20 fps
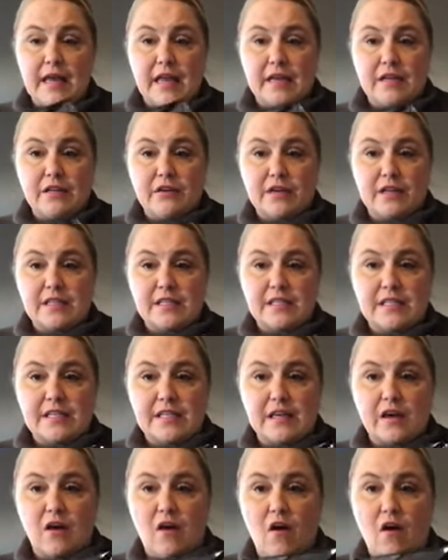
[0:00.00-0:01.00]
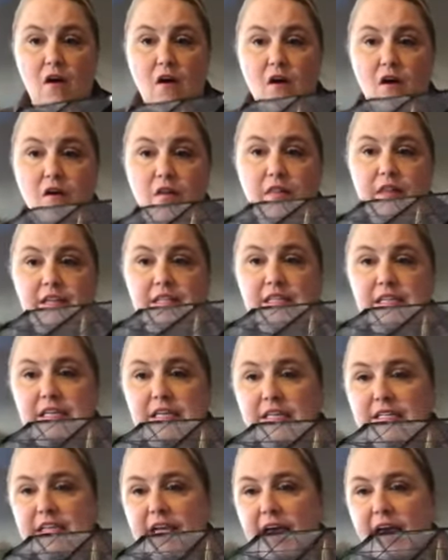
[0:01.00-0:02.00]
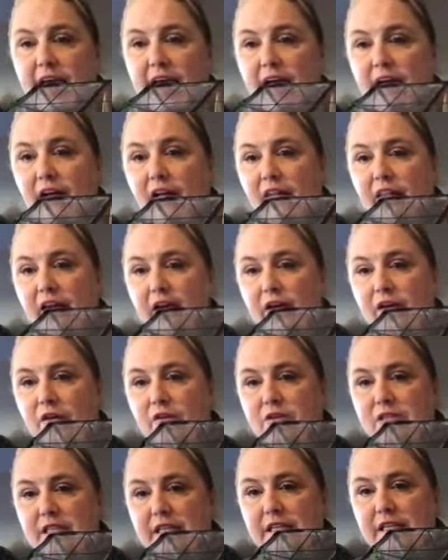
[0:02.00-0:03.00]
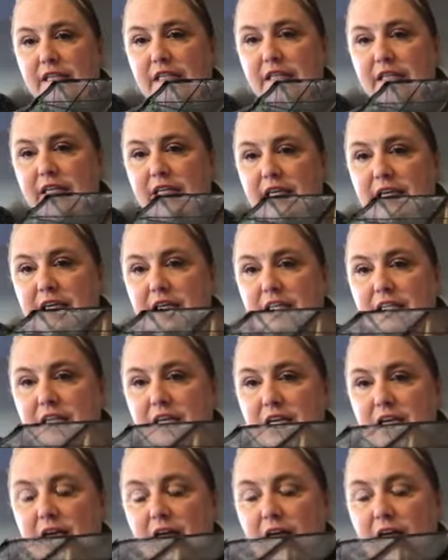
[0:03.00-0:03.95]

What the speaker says: You can see all the detail that goes into these,